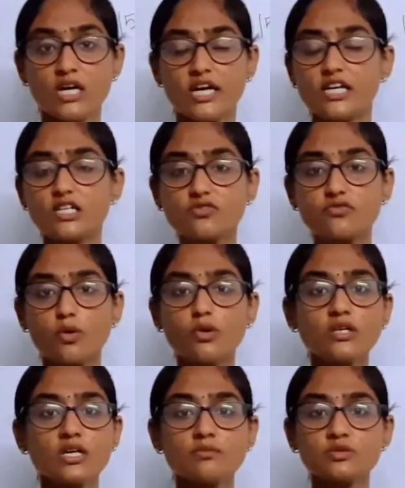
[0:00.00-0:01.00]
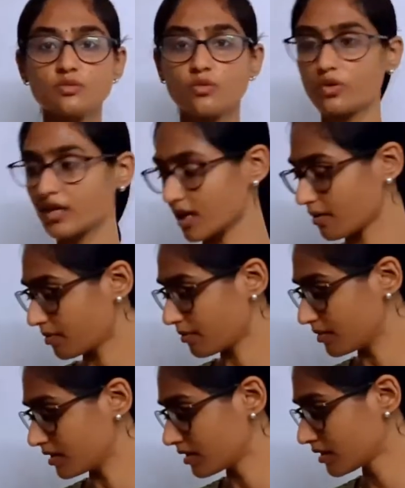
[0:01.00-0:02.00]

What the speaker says: It is 4 times more capable.